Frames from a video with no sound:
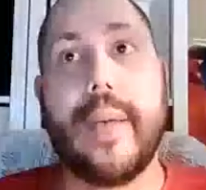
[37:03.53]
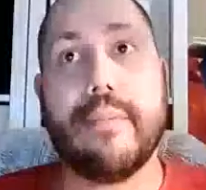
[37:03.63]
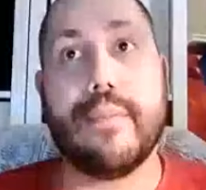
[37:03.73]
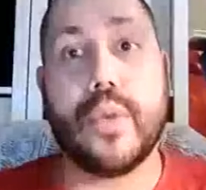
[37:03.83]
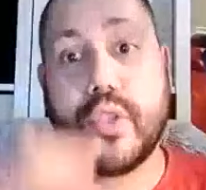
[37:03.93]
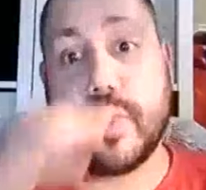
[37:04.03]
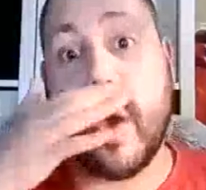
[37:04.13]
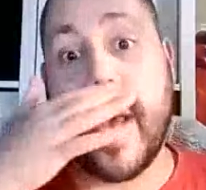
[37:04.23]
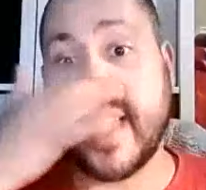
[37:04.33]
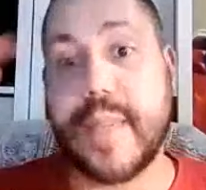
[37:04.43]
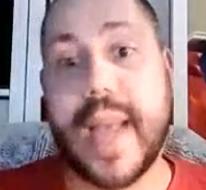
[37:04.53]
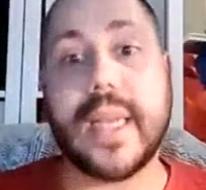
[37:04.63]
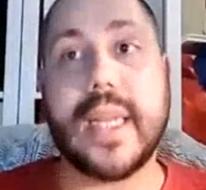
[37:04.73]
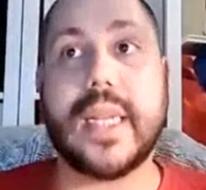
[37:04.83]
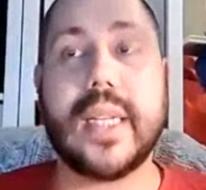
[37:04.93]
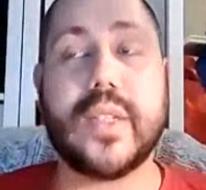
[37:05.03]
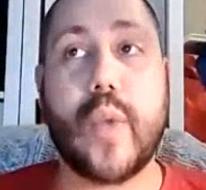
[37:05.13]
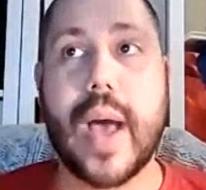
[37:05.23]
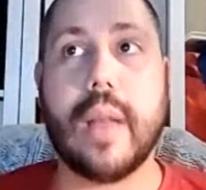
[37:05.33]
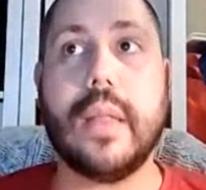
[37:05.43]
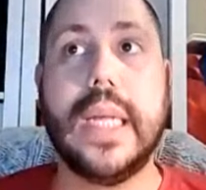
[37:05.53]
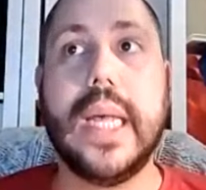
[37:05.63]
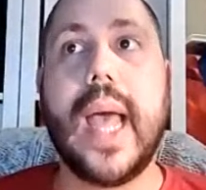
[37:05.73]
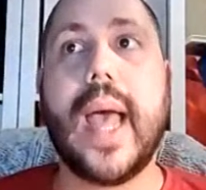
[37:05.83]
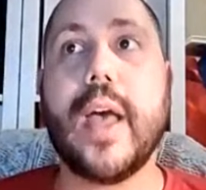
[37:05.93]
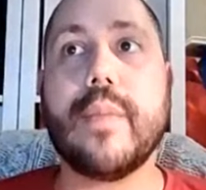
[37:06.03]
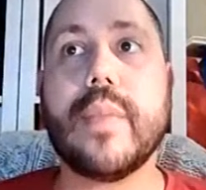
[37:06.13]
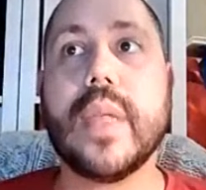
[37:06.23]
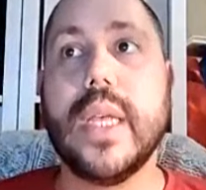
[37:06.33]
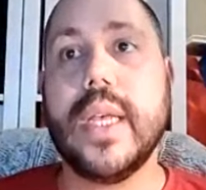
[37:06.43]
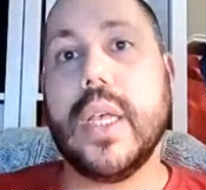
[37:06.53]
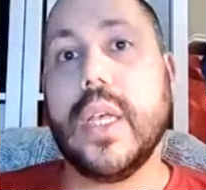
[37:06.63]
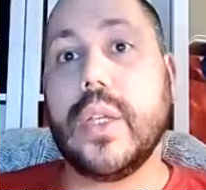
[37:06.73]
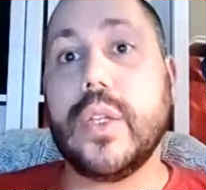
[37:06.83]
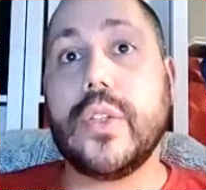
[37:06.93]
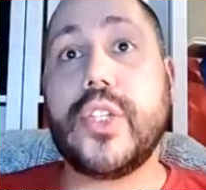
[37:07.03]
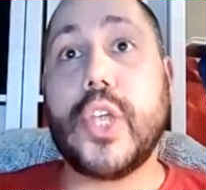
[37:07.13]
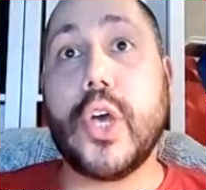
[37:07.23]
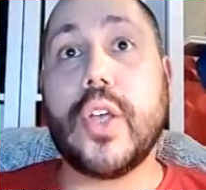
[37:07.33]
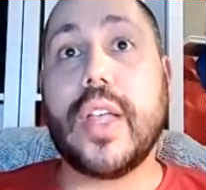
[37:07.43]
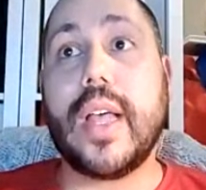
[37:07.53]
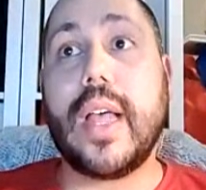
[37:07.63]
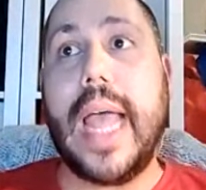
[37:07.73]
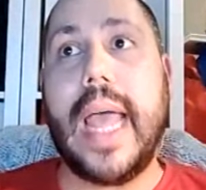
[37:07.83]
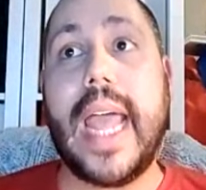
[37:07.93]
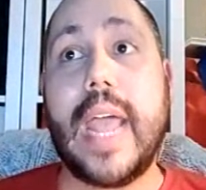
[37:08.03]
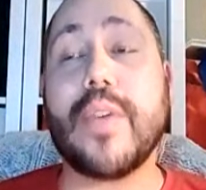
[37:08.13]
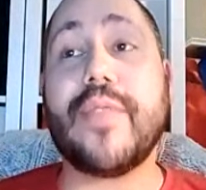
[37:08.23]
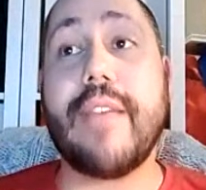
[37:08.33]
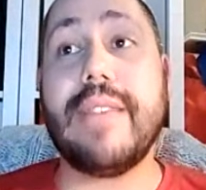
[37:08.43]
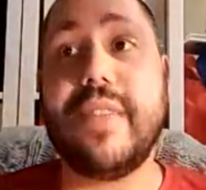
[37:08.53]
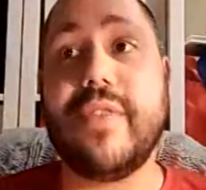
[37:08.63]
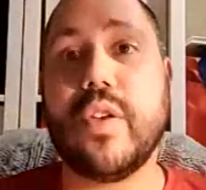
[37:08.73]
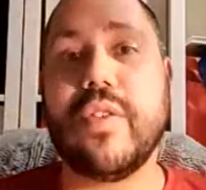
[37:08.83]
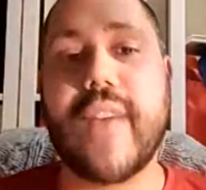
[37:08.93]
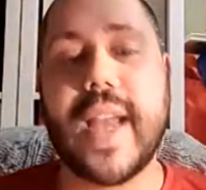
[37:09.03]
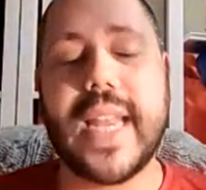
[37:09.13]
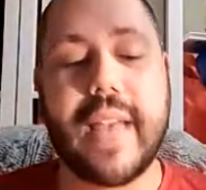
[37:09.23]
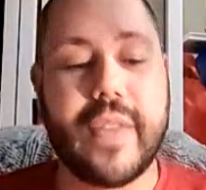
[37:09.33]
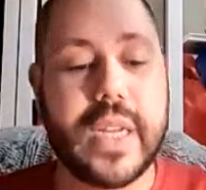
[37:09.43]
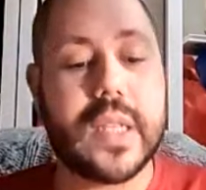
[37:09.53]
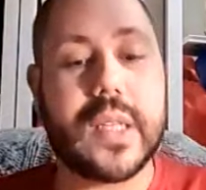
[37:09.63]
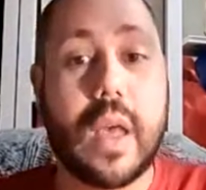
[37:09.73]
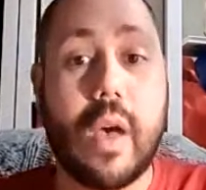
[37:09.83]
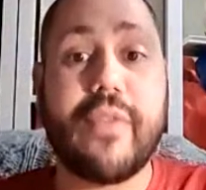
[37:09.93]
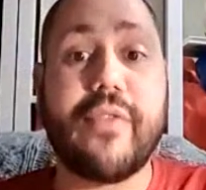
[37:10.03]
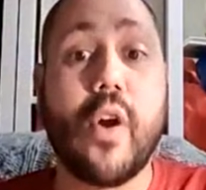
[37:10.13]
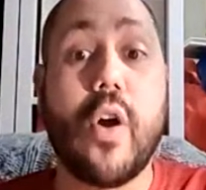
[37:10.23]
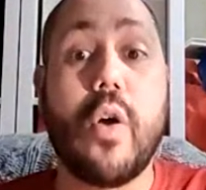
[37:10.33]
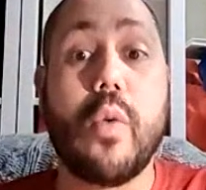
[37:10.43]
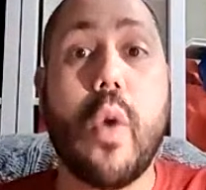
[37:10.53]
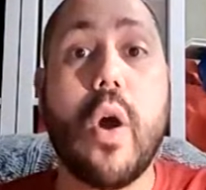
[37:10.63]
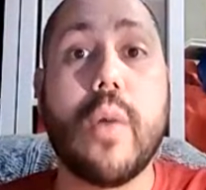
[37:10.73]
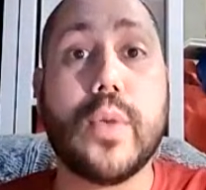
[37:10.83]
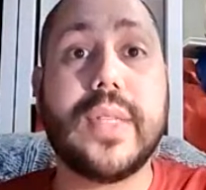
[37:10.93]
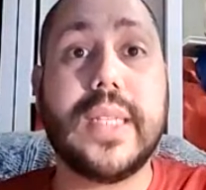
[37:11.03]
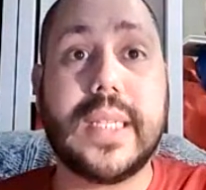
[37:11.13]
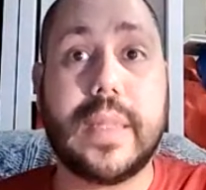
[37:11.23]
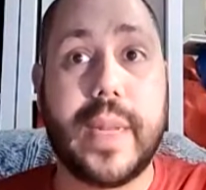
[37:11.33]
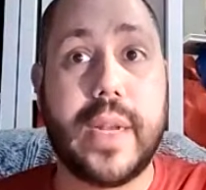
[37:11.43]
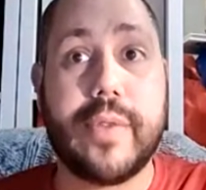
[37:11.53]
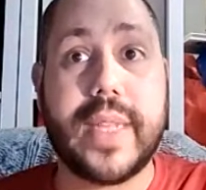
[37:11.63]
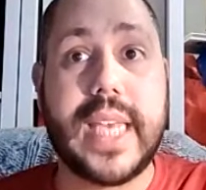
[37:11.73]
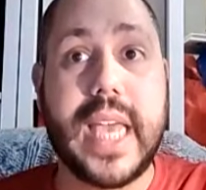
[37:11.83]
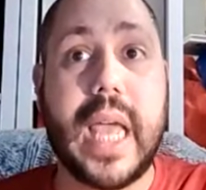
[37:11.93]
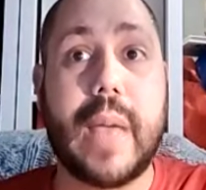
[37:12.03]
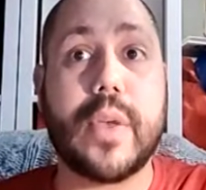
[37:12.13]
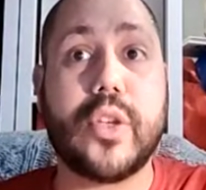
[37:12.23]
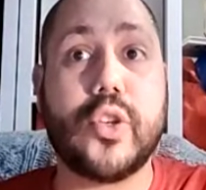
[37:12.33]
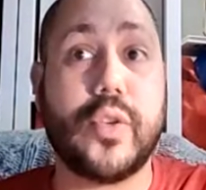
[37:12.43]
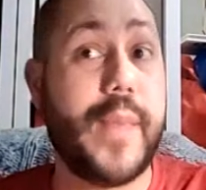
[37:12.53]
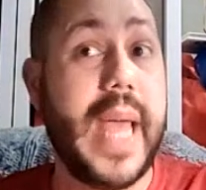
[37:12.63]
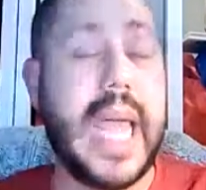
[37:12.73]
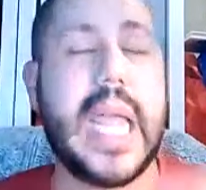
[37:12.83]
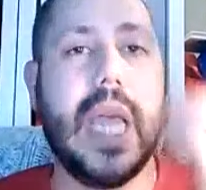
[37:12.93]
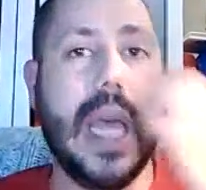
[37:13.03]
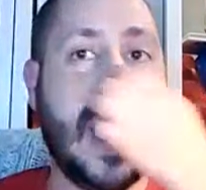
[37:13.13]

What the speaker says: much more expanded as well. So it was very difficult finding evidence for what a multidisciplinary team should be.